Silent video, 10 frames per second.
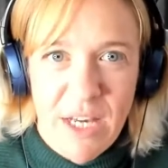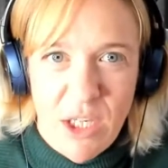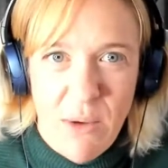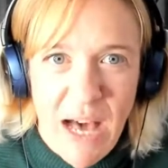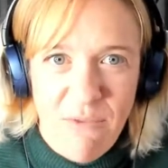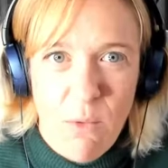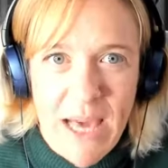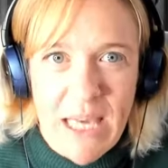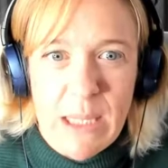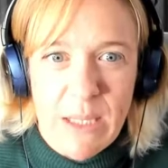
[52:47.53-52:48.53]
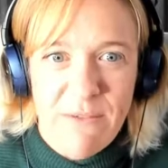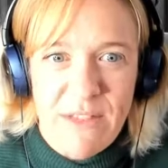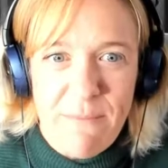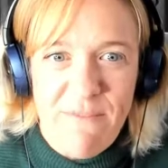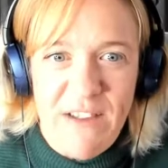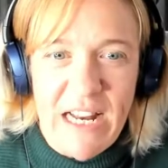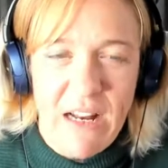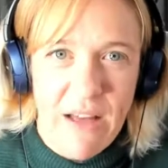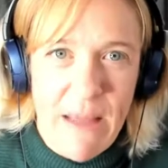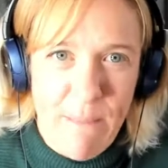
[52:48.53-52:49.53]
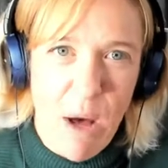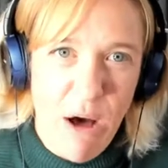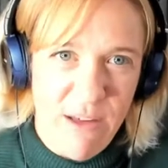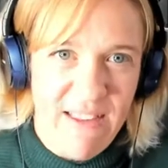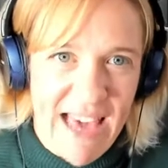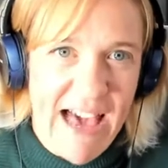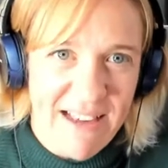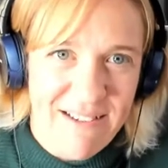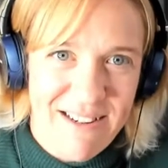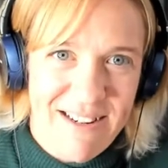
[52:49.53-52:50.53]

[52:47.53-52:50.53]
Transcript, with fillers: you have ways of them feeling like they're part of the gang